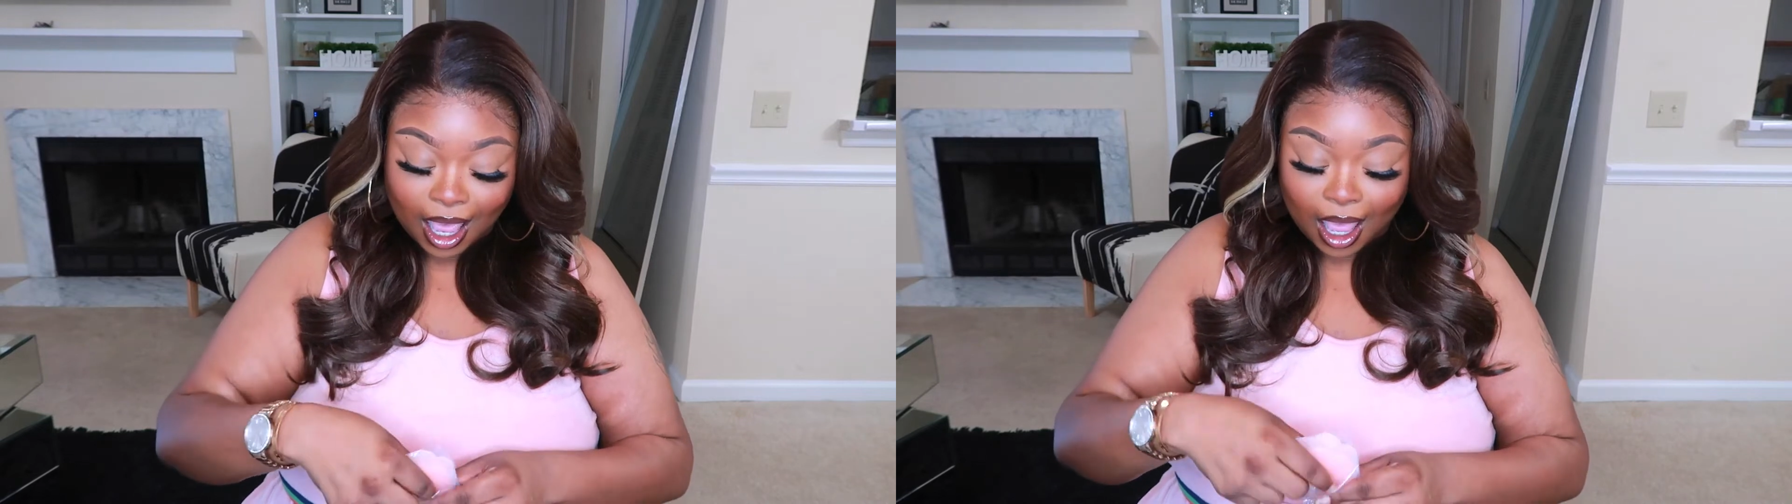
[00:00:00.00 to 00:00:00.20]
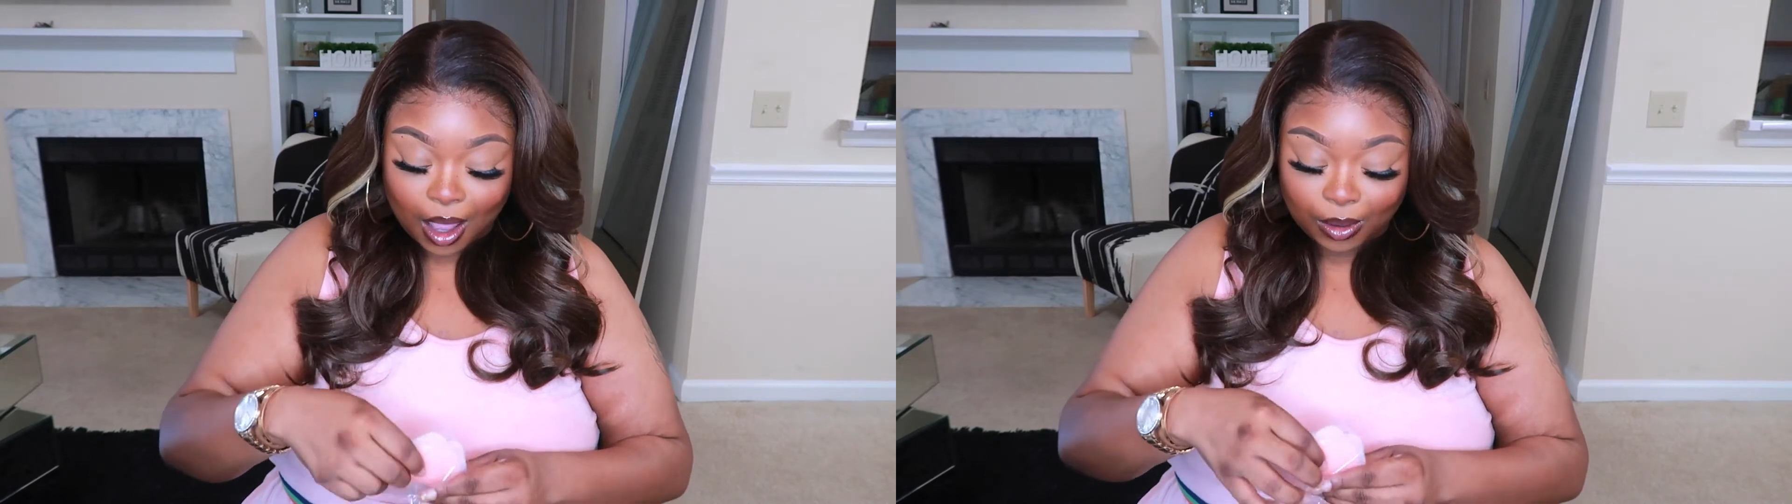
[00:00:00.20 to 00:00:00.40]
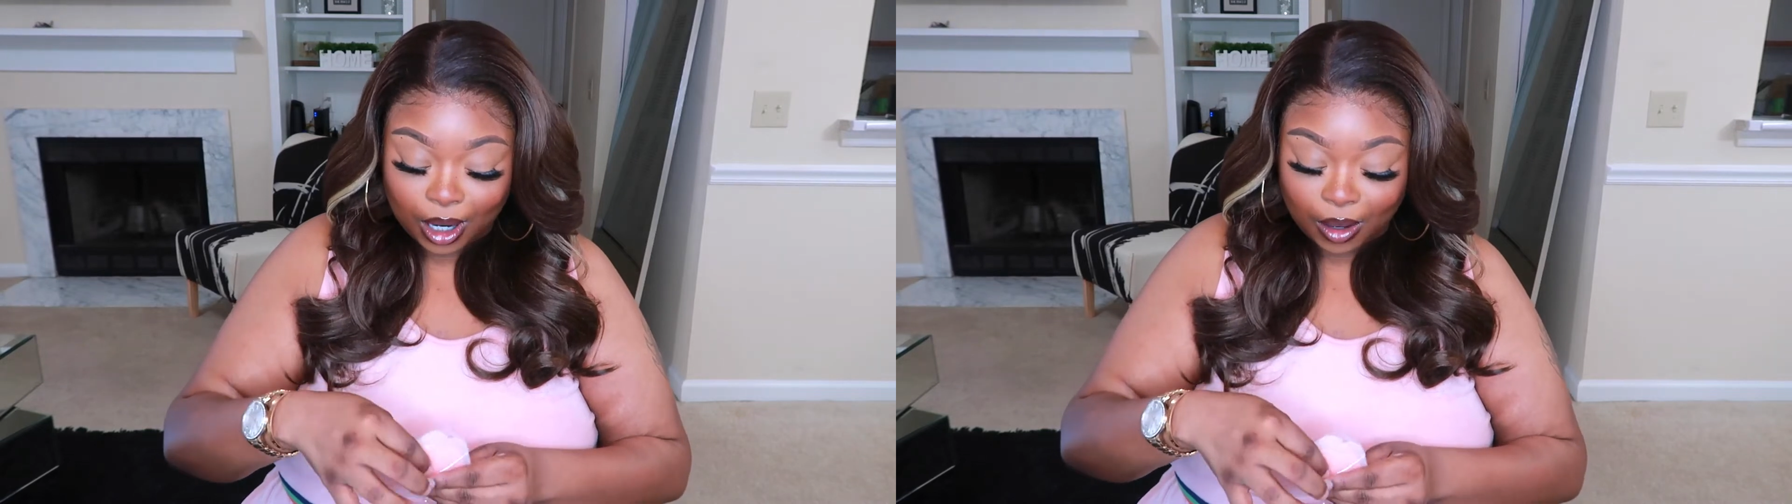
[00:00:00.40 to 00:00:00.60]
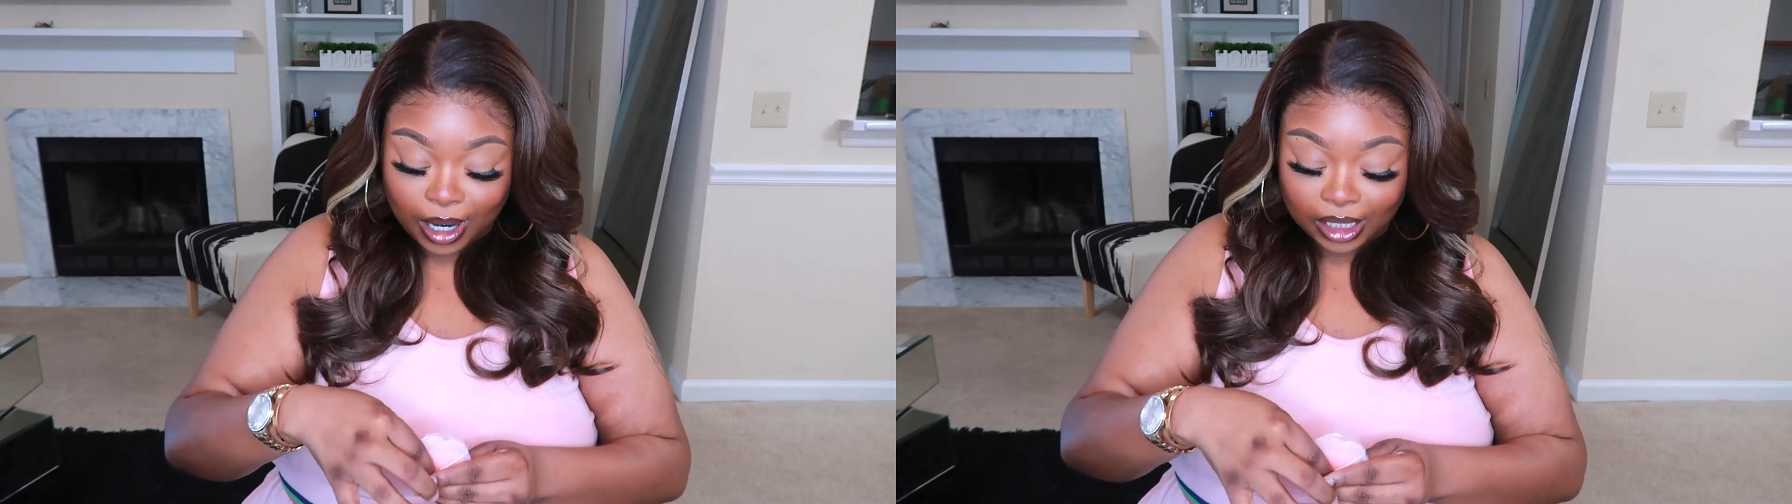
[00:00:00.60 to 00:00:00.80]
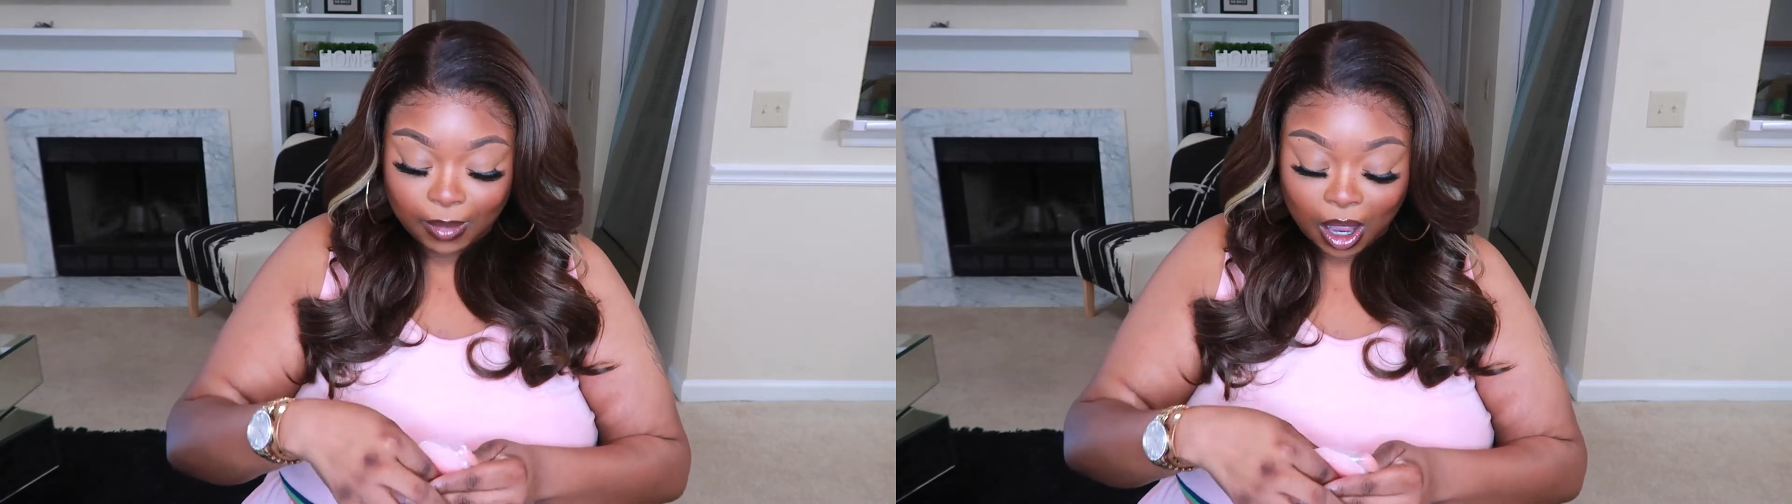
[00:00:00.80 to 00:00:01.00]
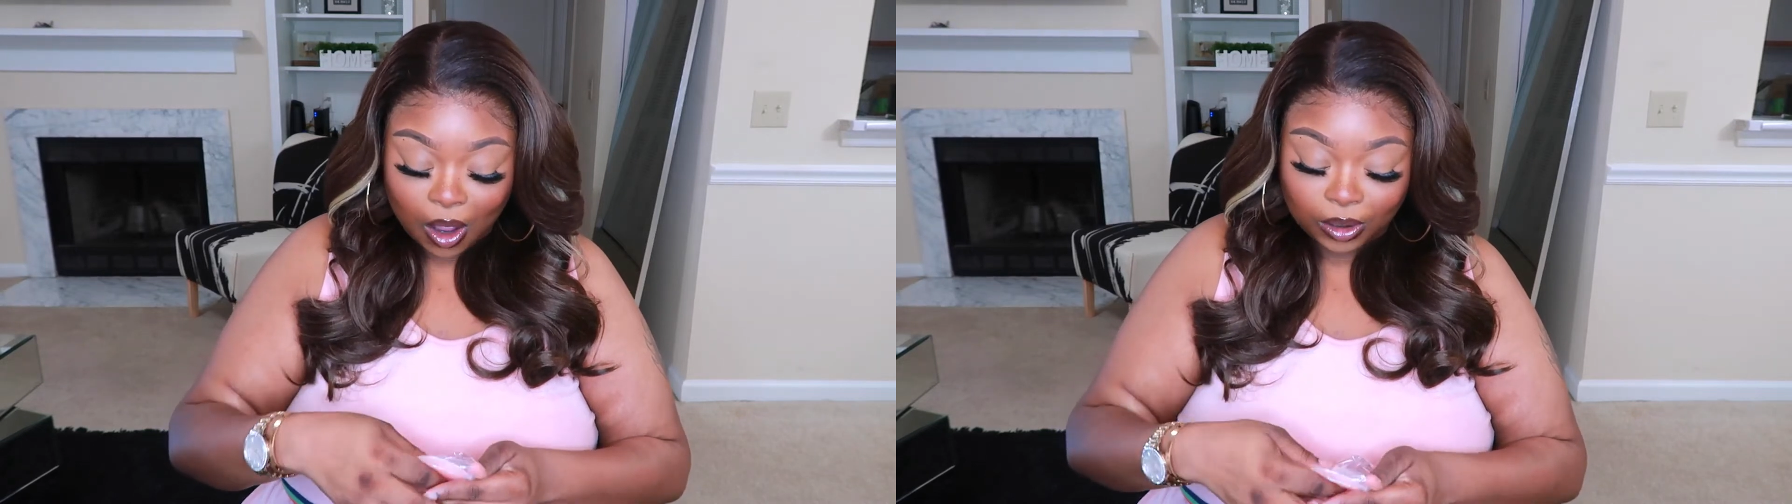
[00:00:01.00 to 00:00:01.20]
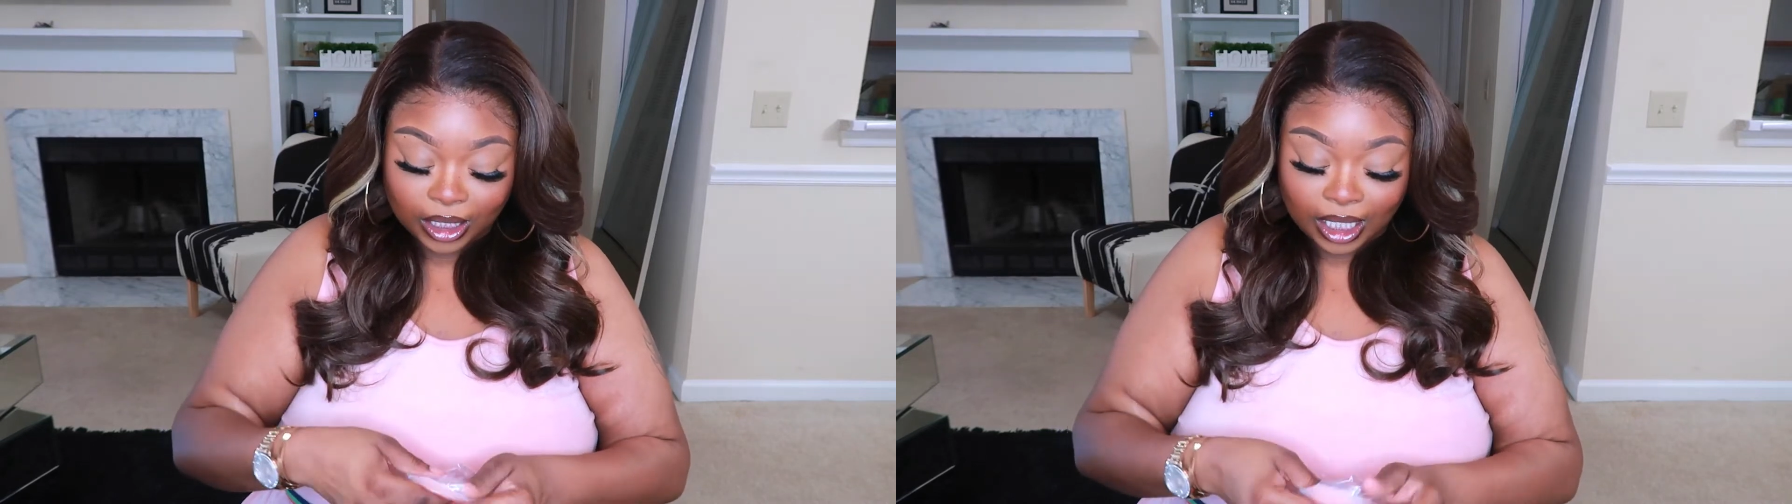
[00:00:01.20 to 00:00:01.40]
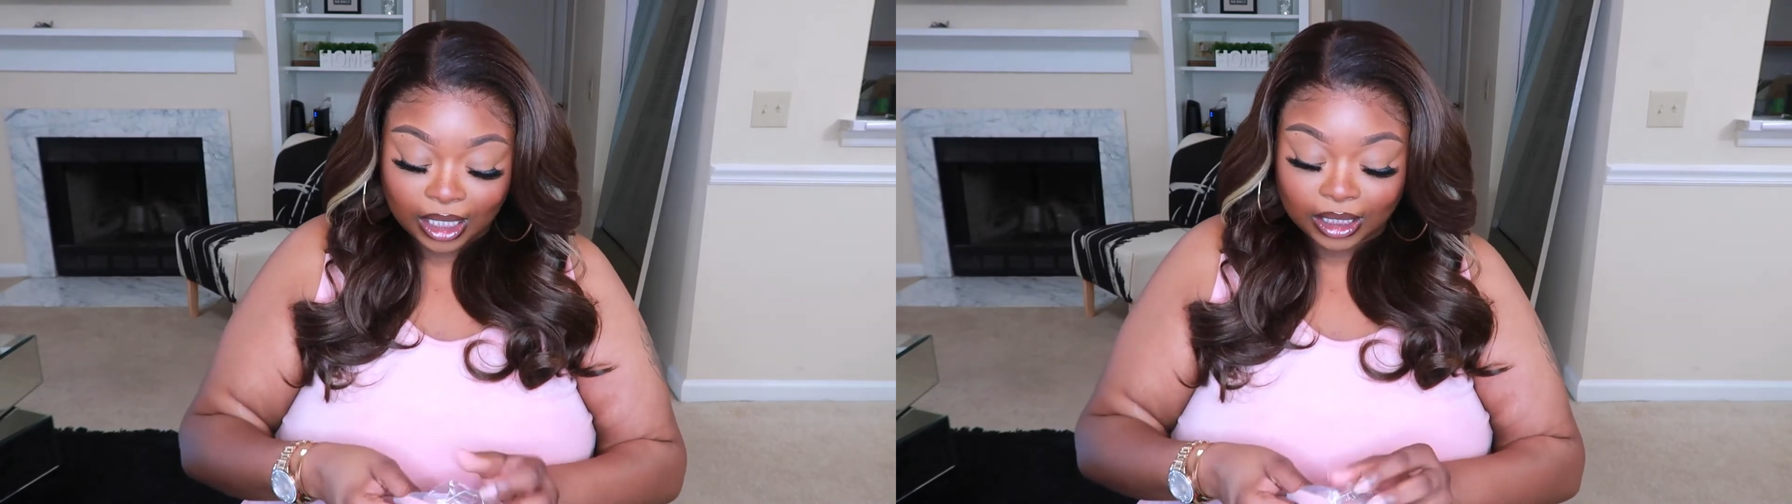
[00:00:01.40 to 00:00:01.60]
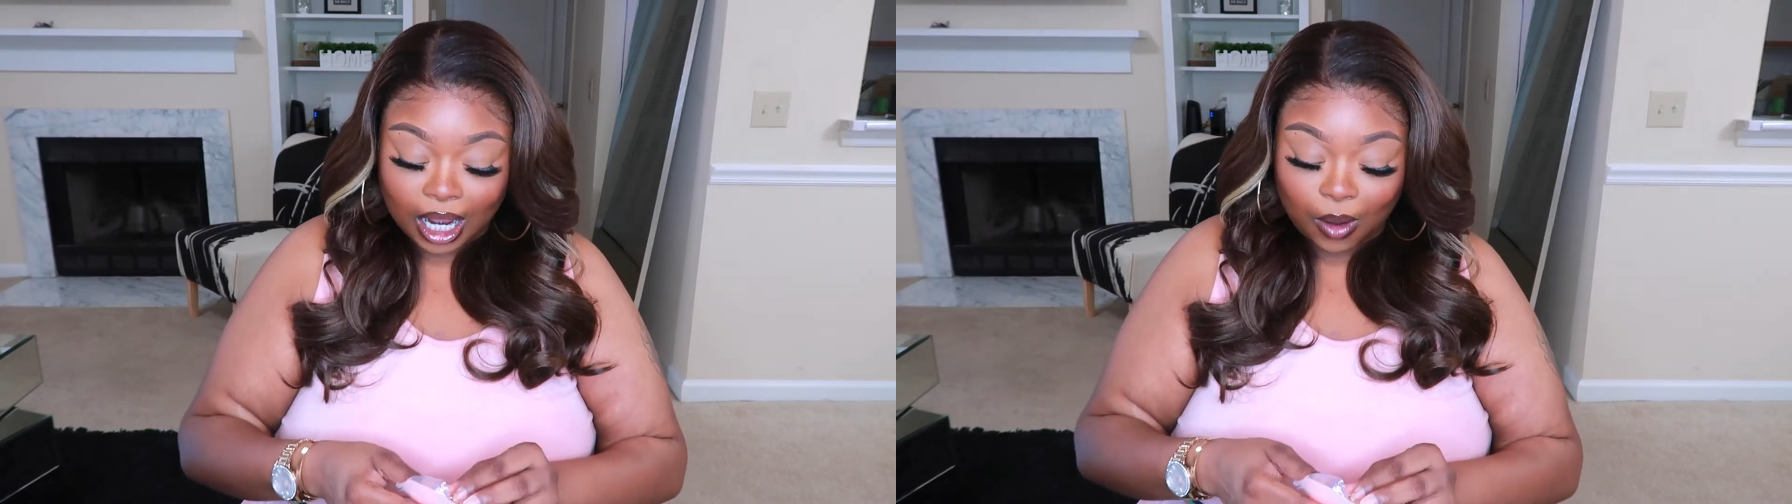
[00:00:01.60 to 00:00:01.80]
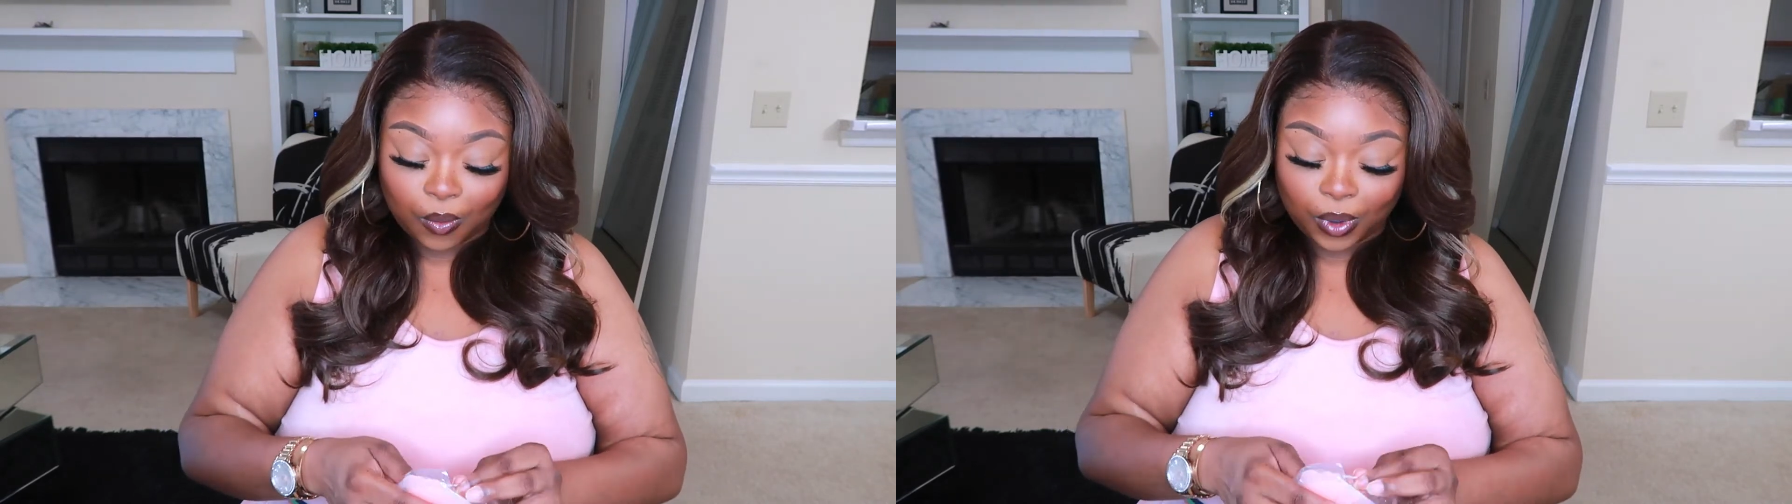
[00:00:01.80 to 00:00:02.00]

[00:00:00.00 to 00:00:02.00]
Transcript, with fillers: I don't know. That's my only thing that I